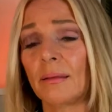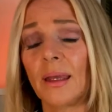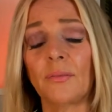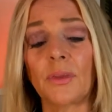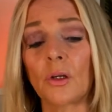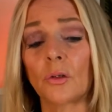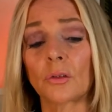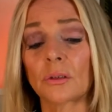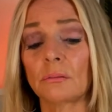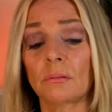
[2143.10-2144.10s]
if they
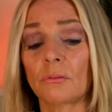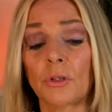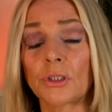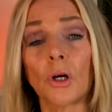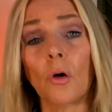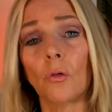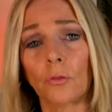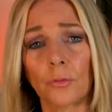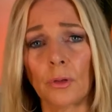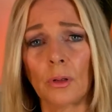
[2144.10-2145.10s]
could
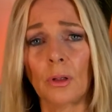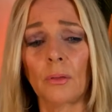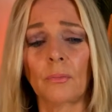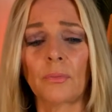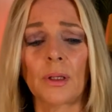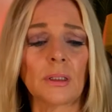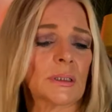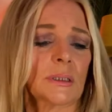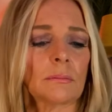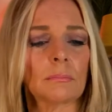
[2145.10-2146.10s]
resolve
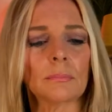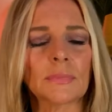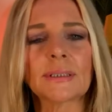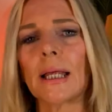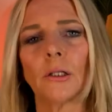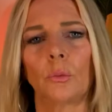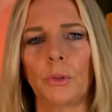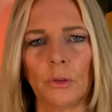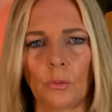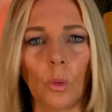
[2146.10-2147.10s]
this
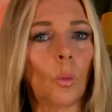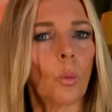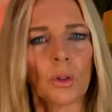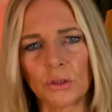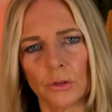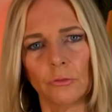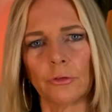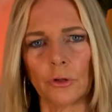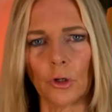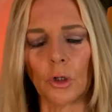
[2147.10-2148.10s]
settlement once and
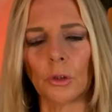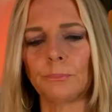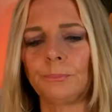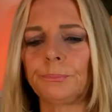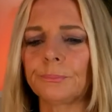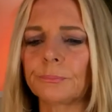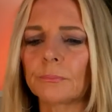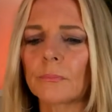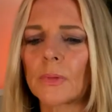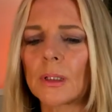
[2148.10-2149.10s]
for all.
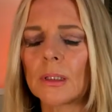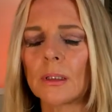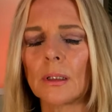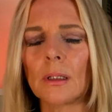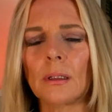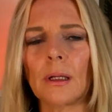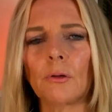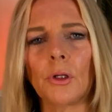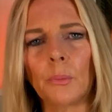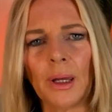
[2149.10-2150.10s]
Now,
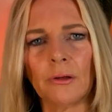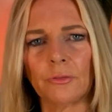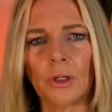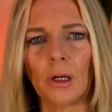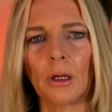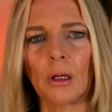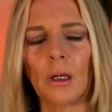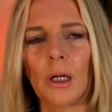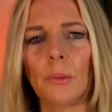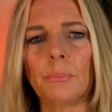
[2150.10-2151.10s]
Hugh Hefner
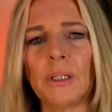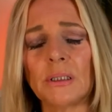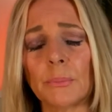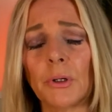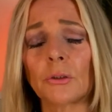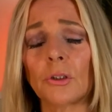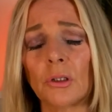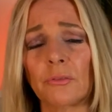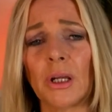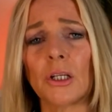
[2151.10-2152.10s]
and Peter
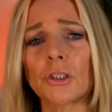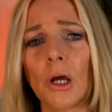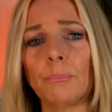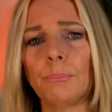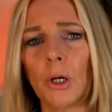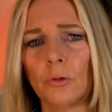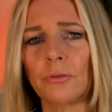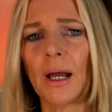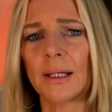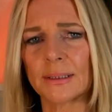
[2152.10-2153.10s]
Bogdanovich had
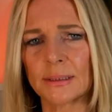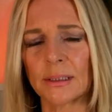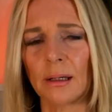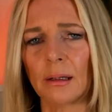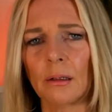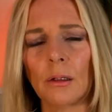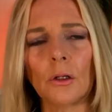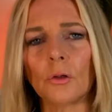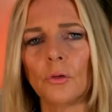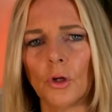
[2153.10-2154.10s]
both asked her
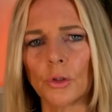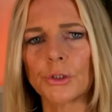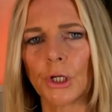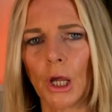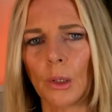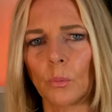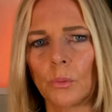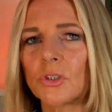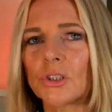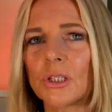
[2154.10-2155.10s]
not to go.
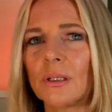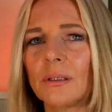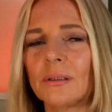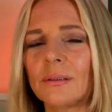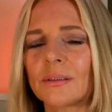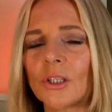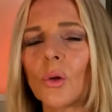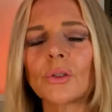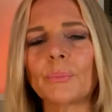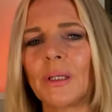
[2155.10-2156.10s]
She
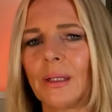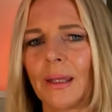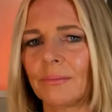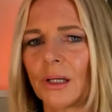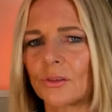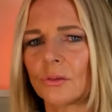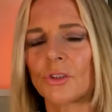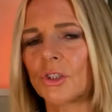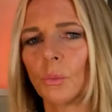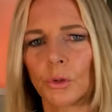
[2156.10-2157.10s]
told him in the end that
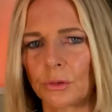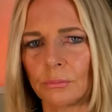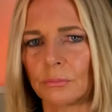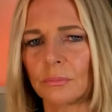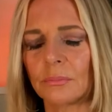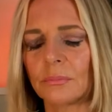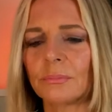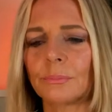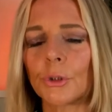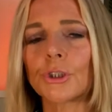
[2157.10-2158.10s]
she wouldn't,
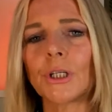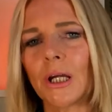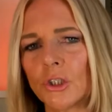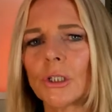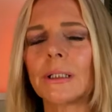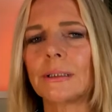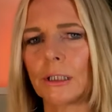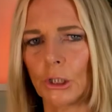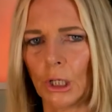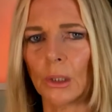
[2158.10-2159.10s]
but she actually
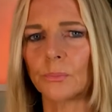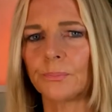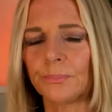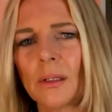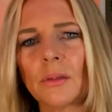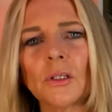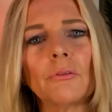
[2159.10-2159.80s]
did go. They'd